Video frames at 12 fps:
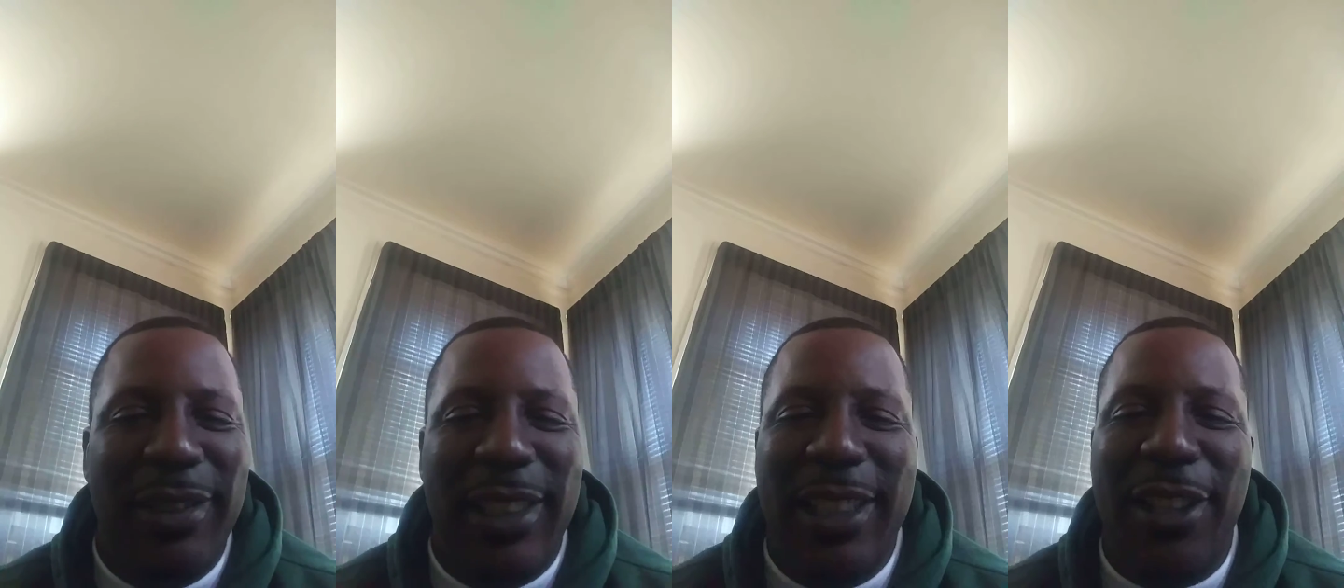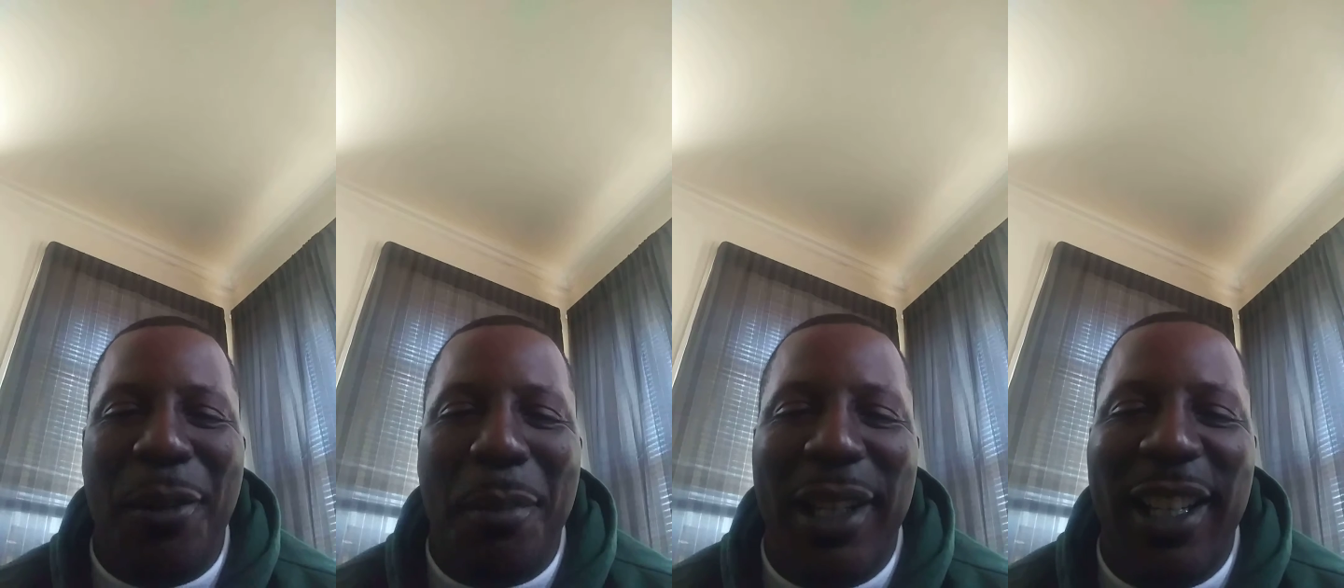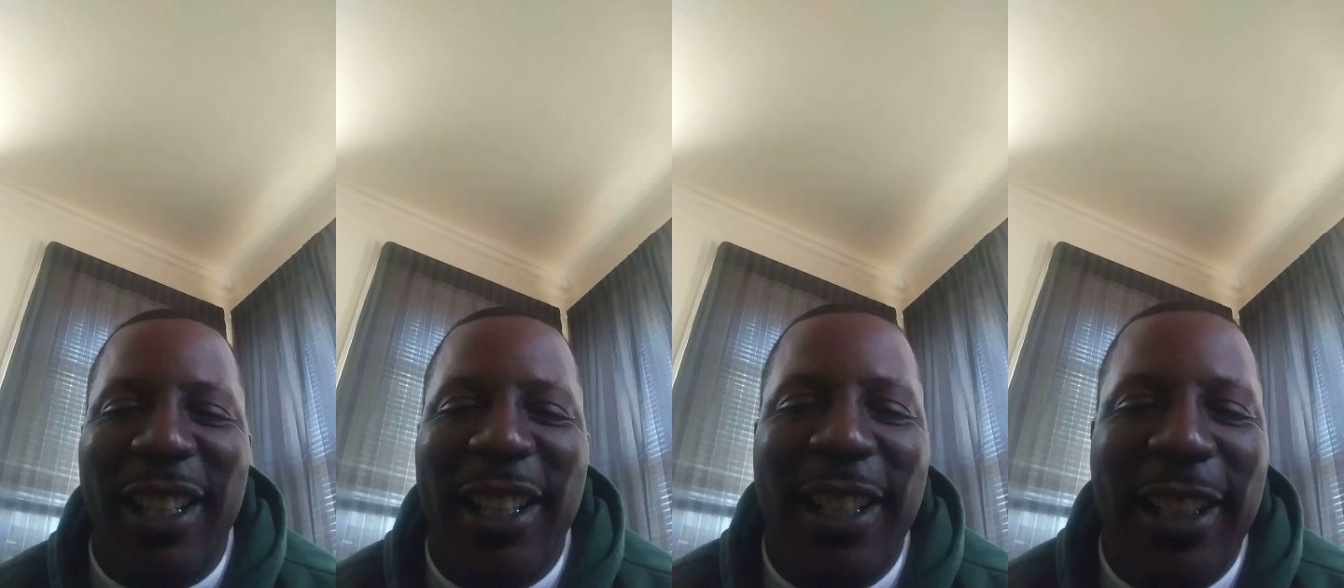It's going to be a
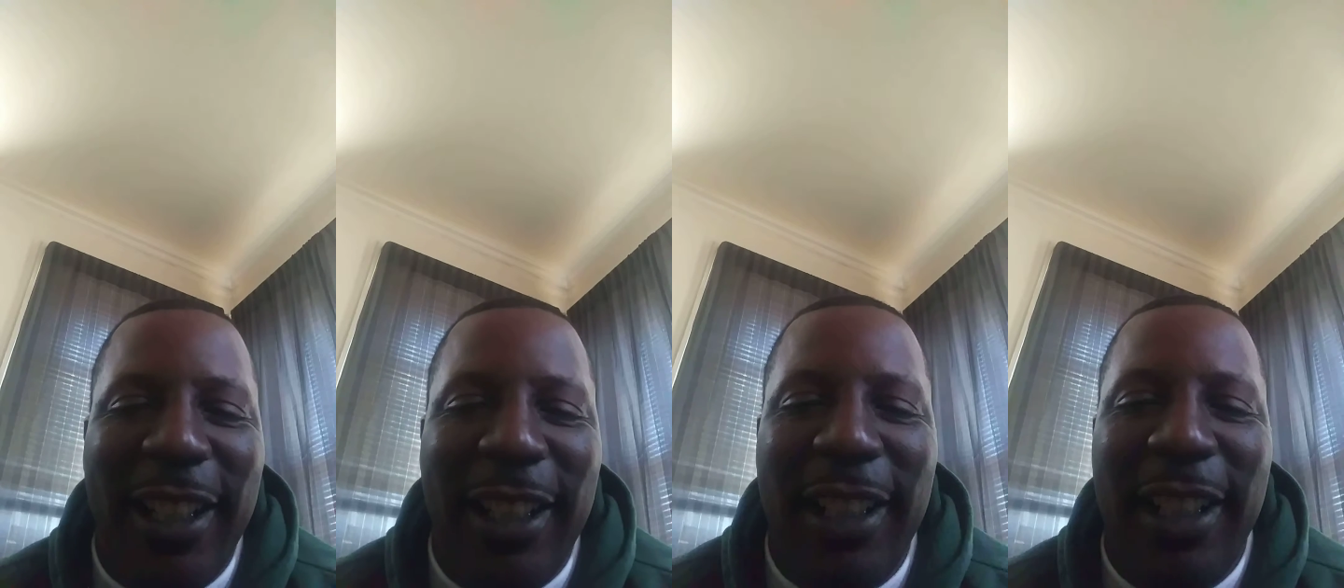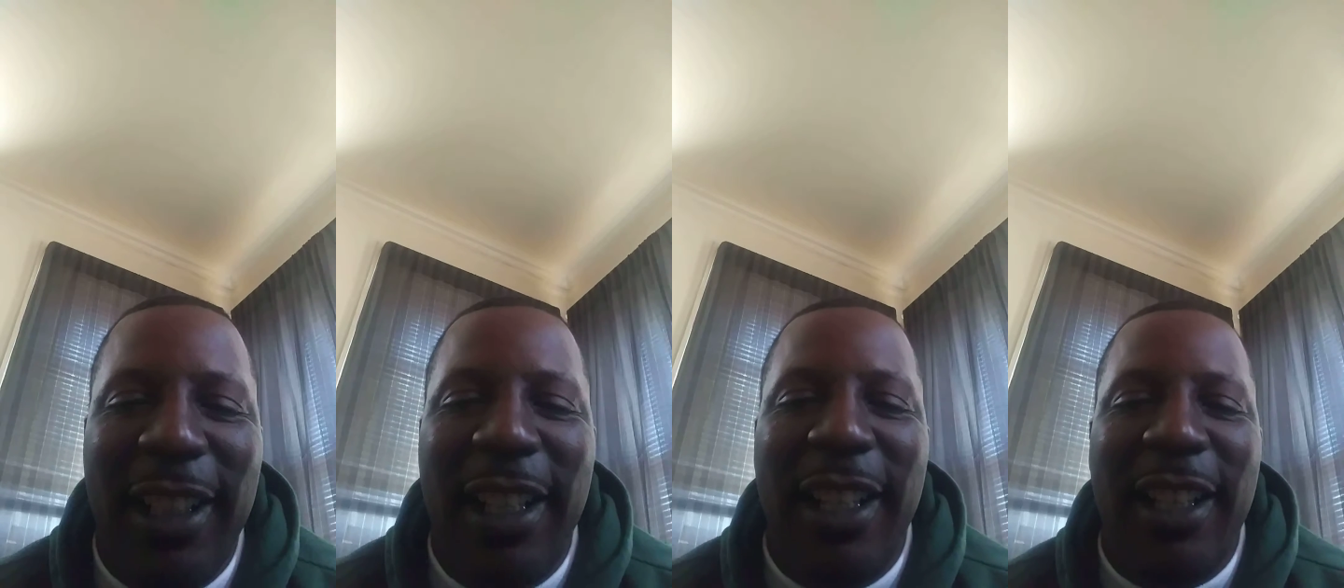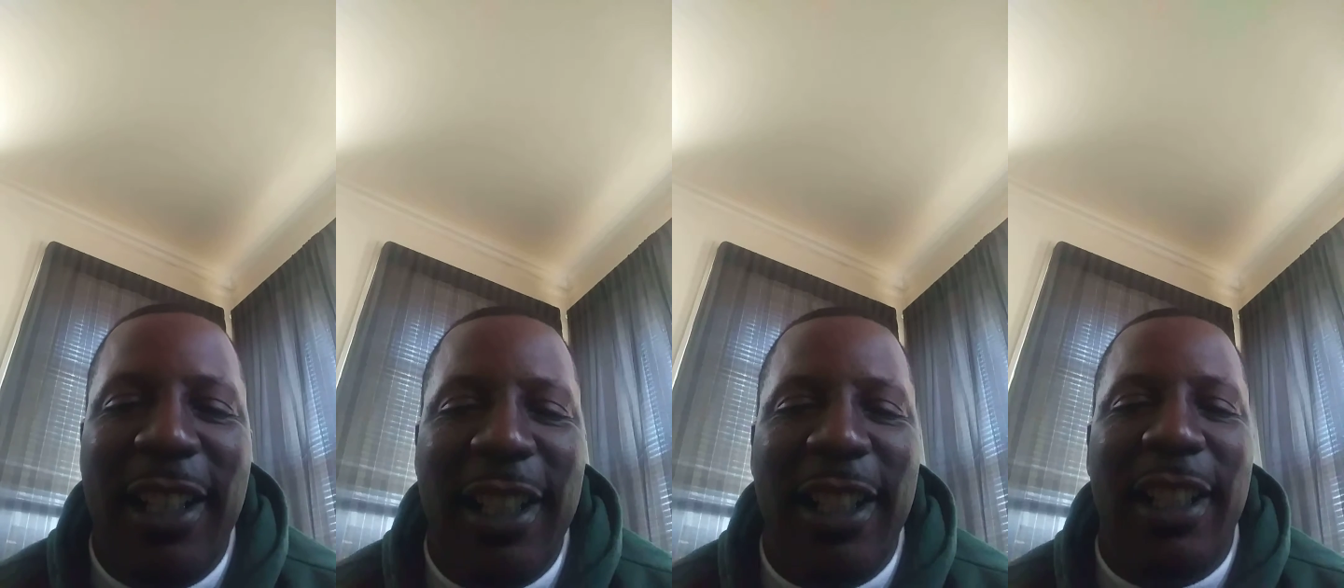good.
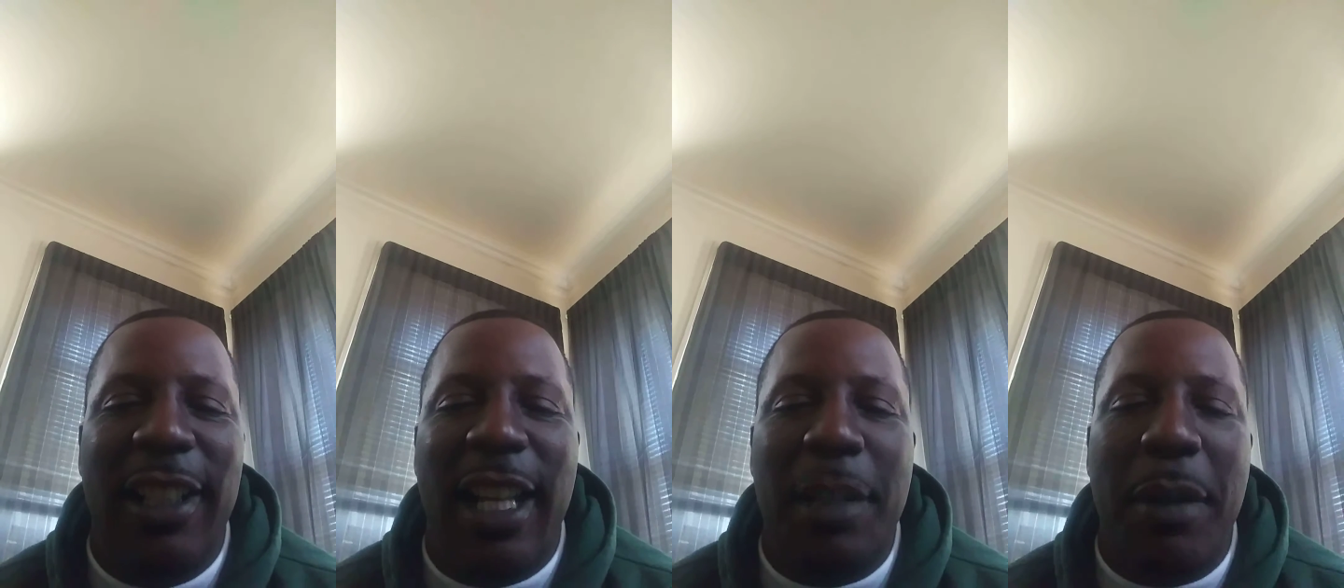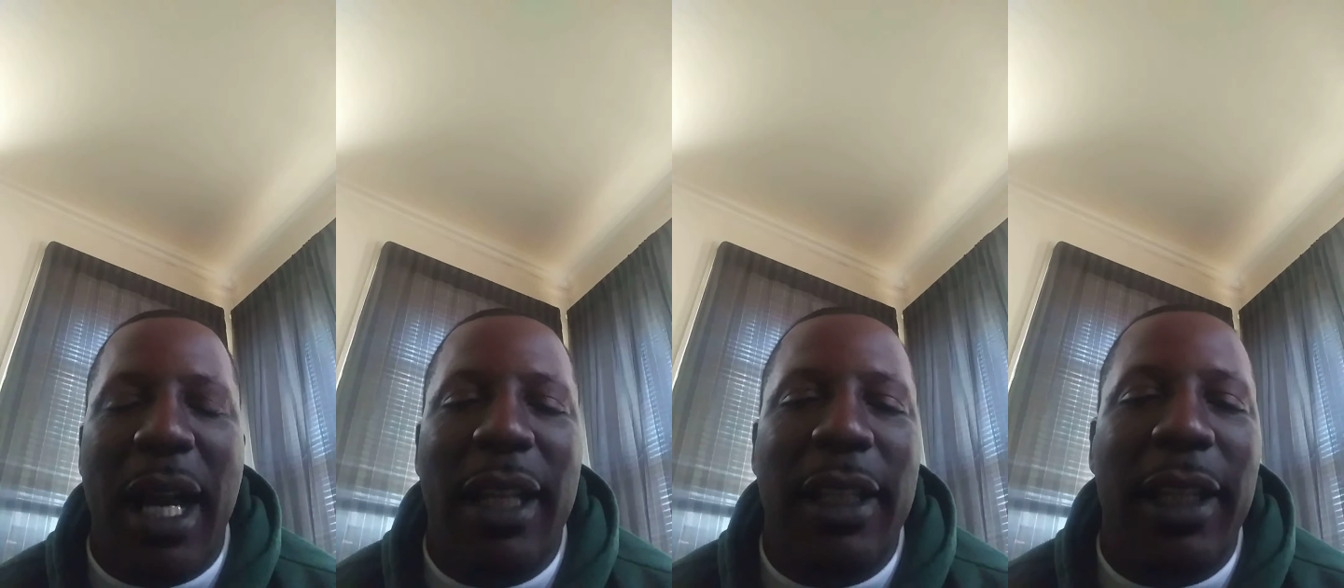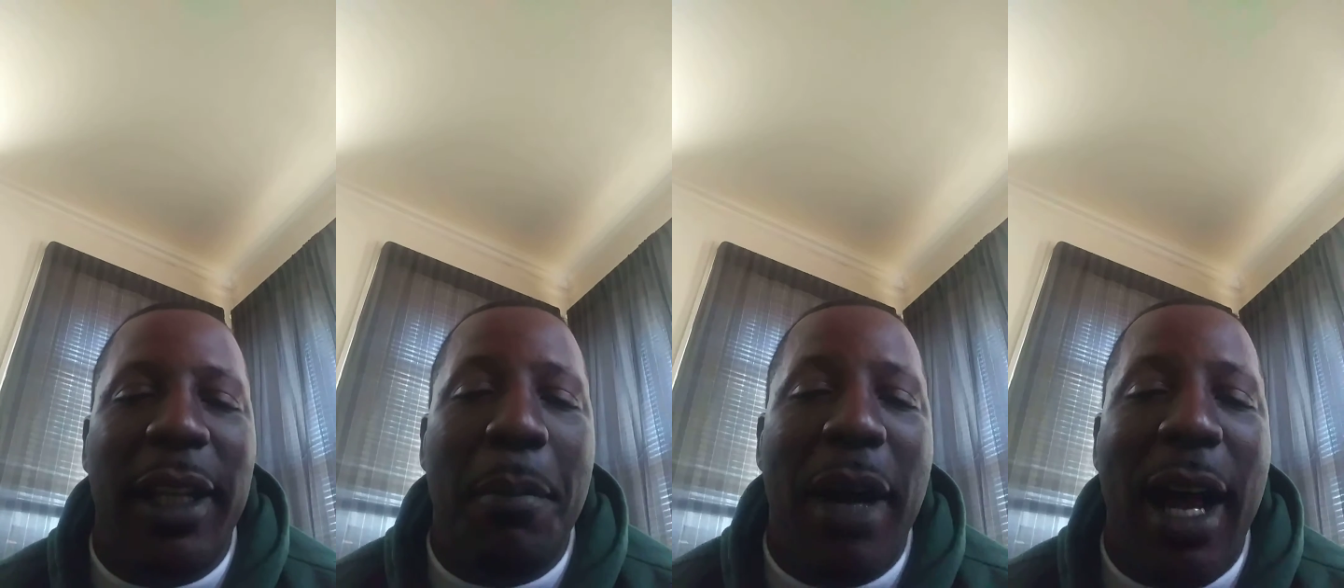That's probably,
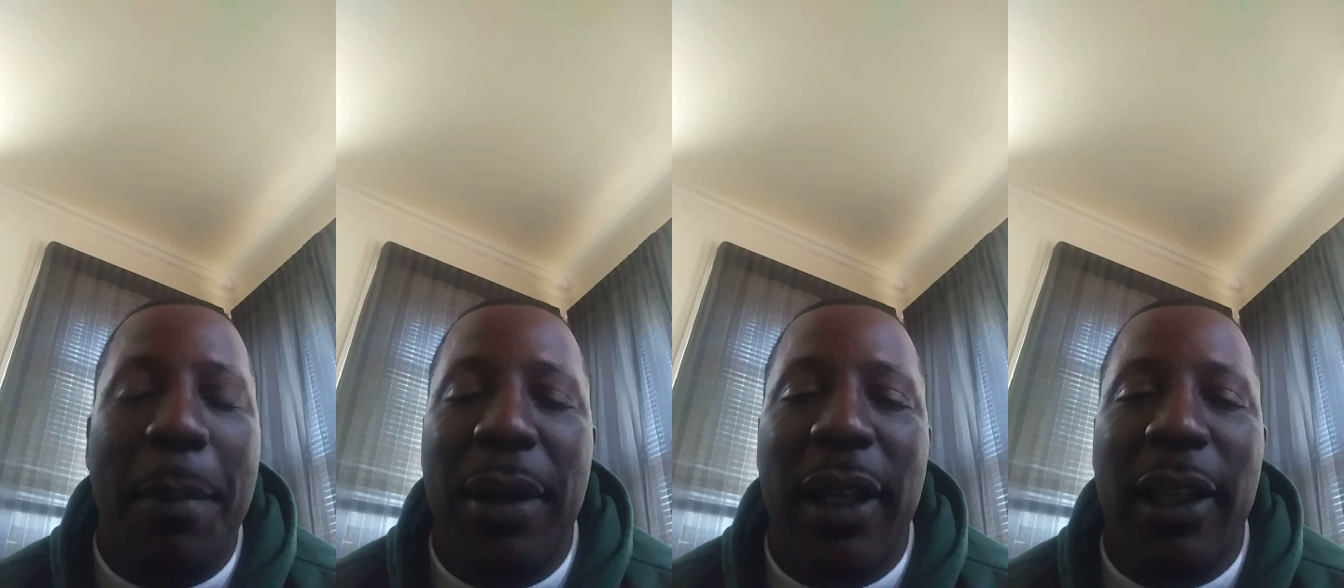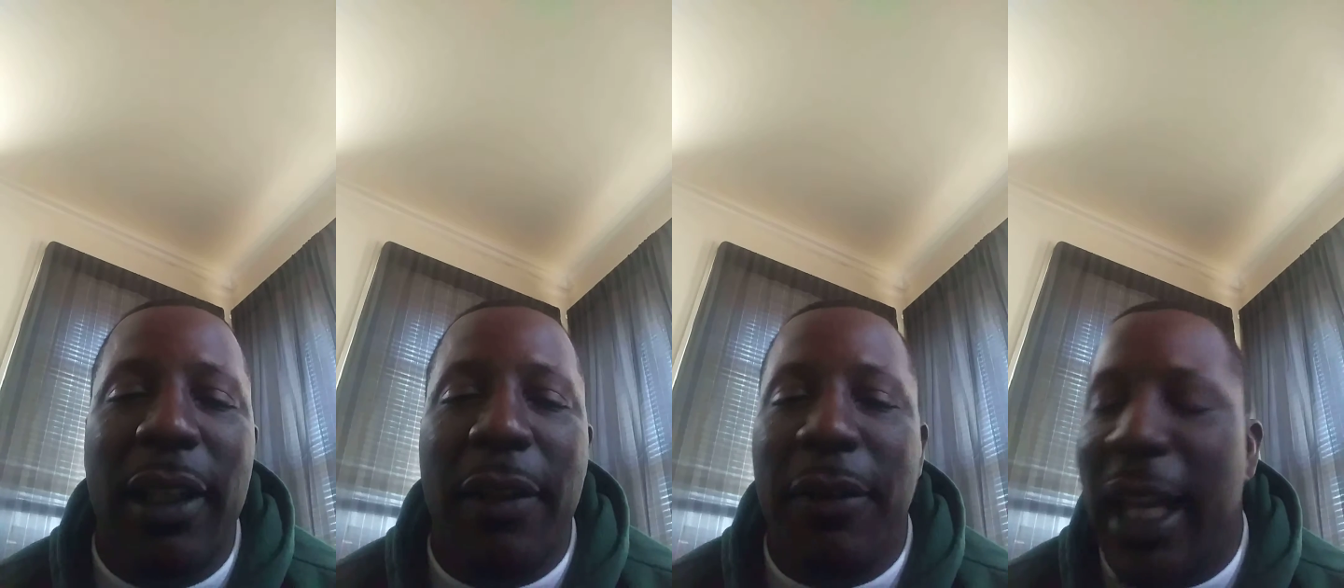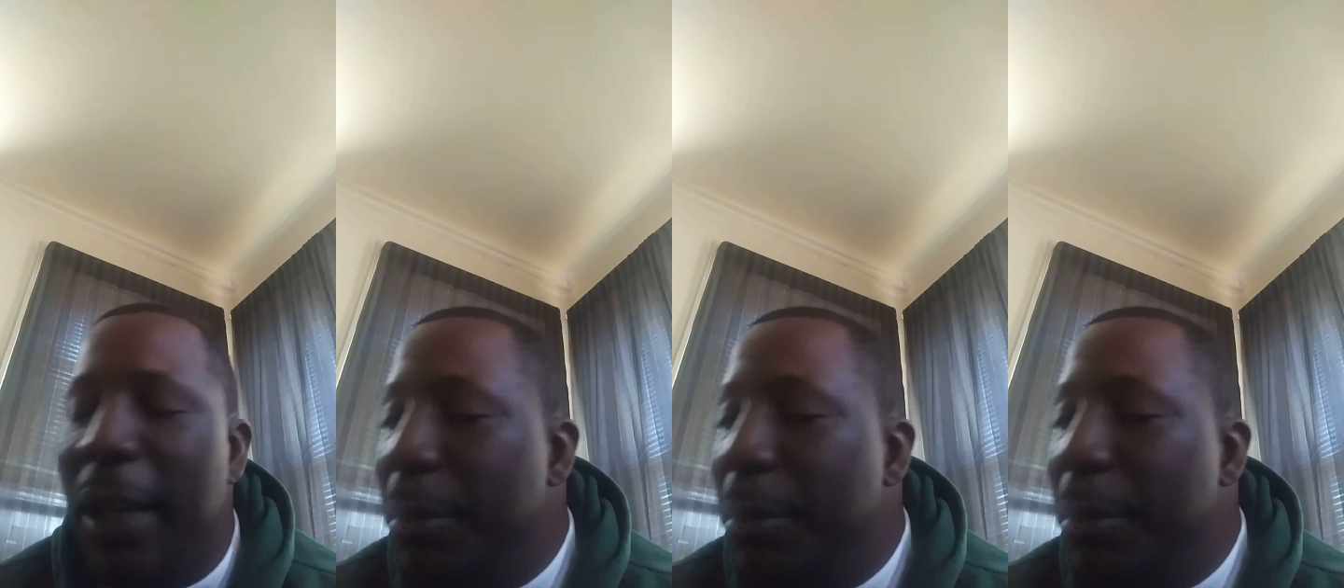in my opinion, if they